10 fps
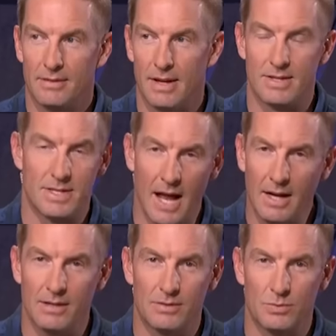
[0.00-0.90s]
is
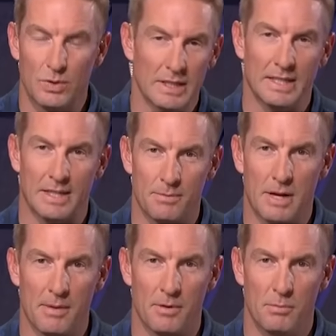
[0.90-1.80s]
not really going to
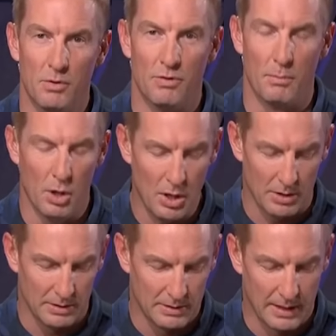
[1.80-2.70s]
be able to move the
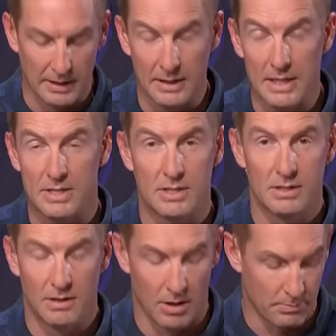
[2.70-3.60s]
ball, at least
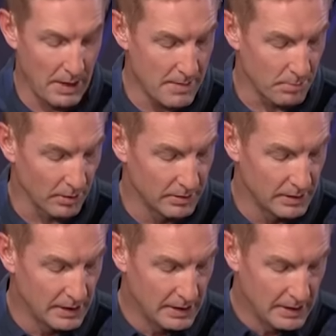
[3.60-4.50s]
on paper.
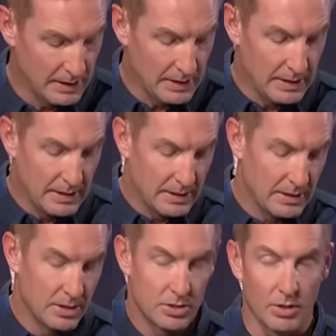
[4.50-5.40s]

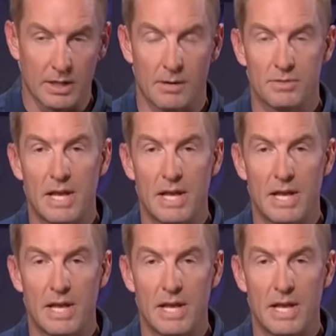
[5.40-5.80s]
So it comes